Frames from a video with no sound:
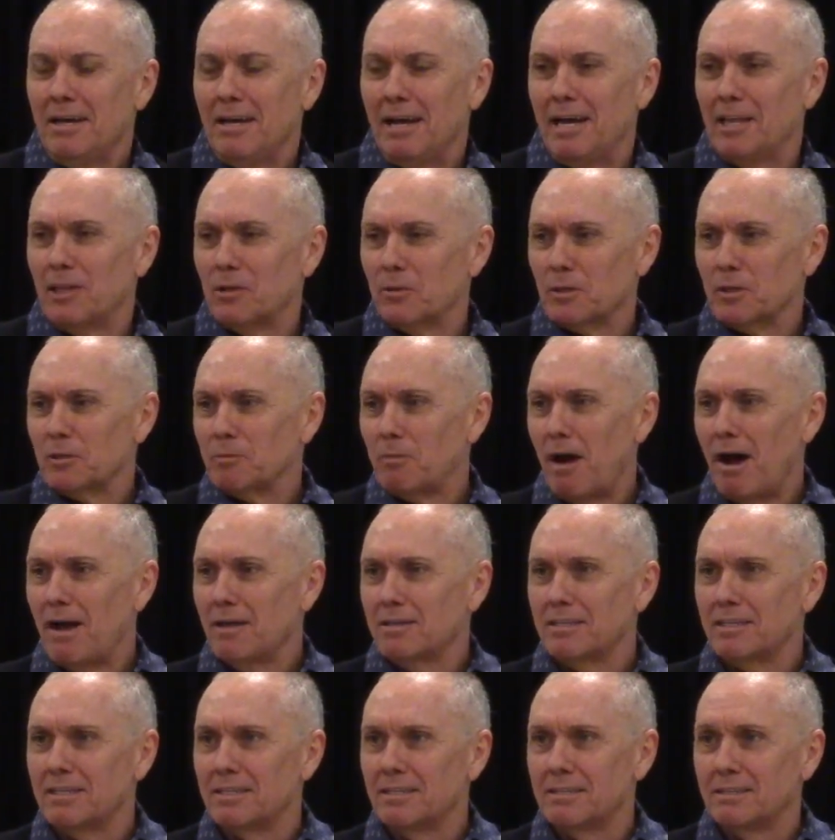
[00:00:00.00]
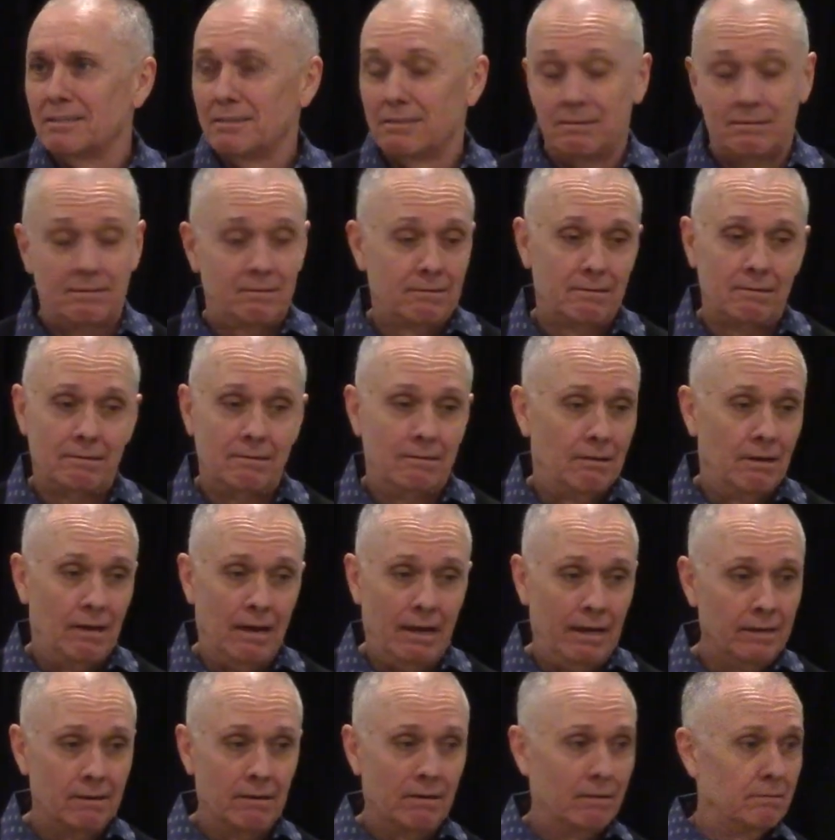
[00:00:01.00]
And the response is,
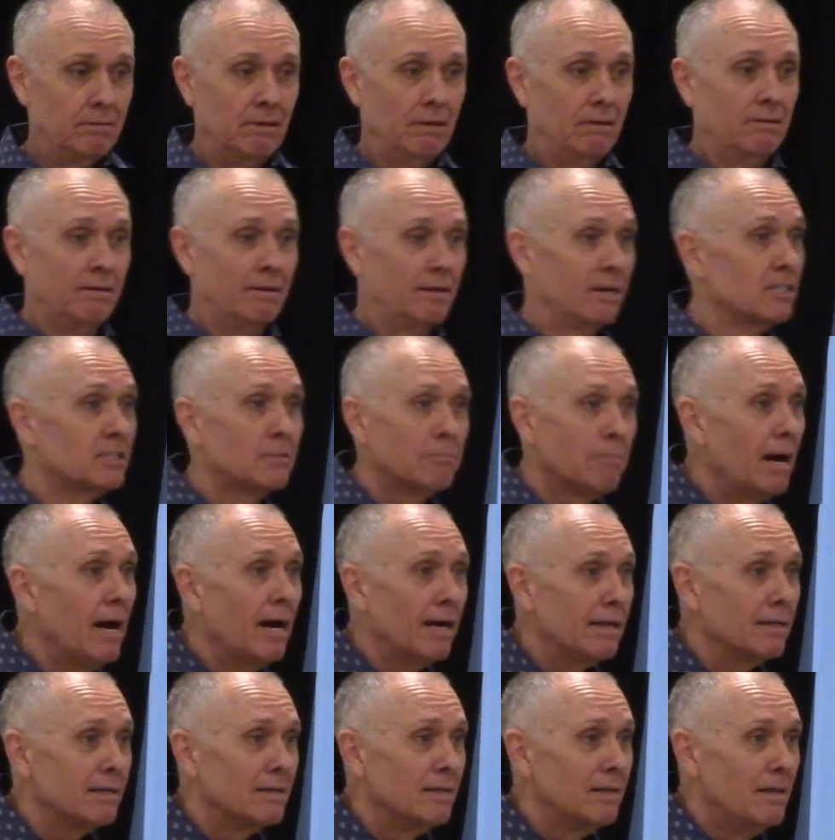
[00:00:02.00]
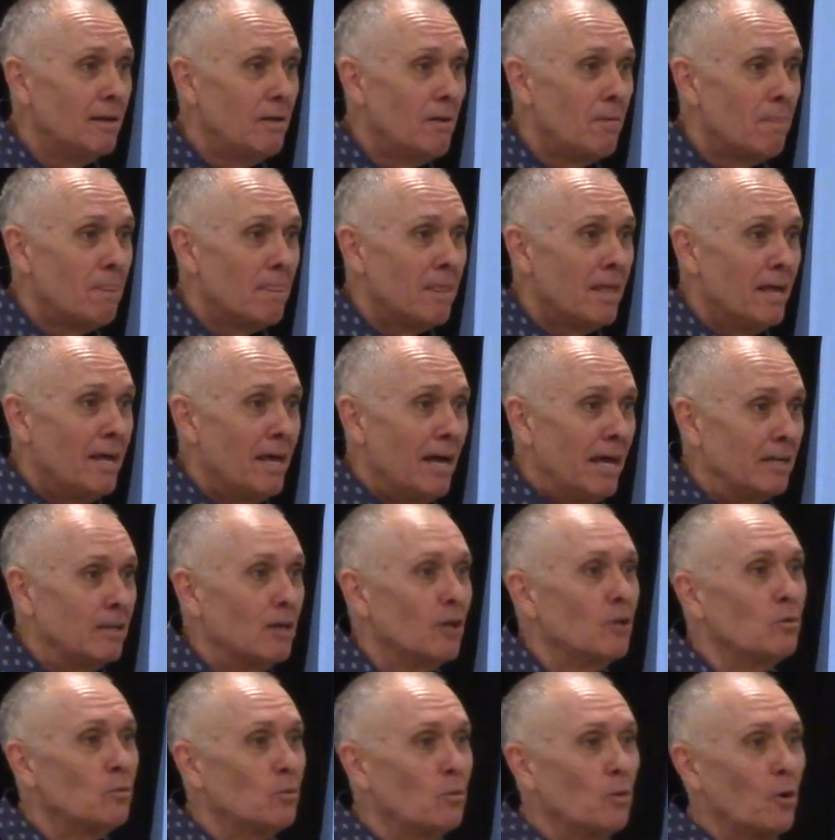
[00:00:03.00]
I ain't heard nothing else about it. In
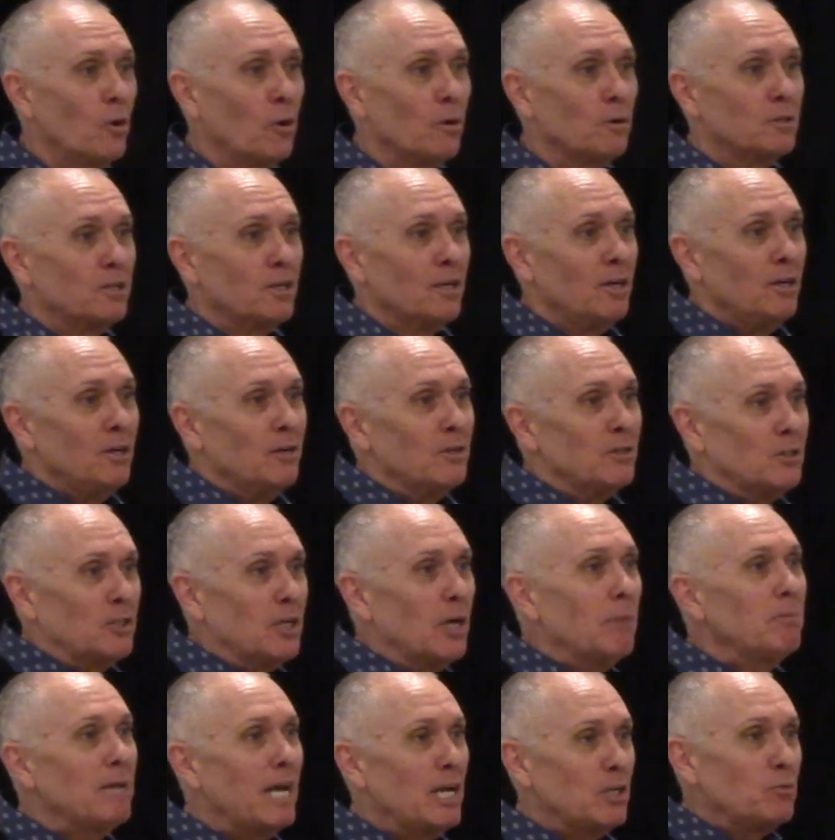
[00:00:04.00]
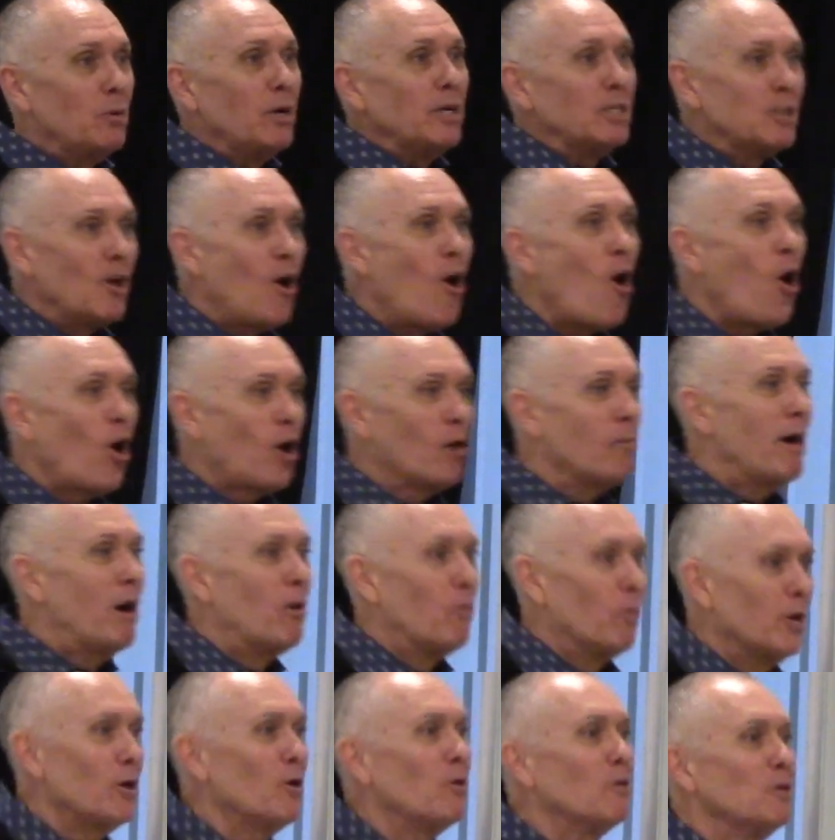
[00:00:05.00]
other words, sometimes we talk
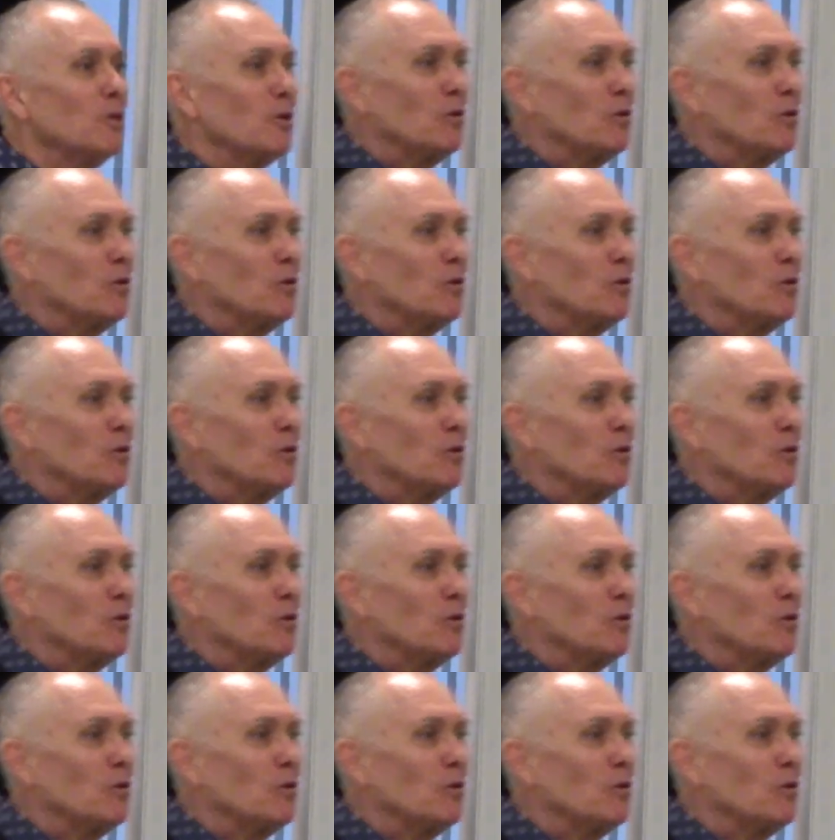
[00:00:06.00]
about we're going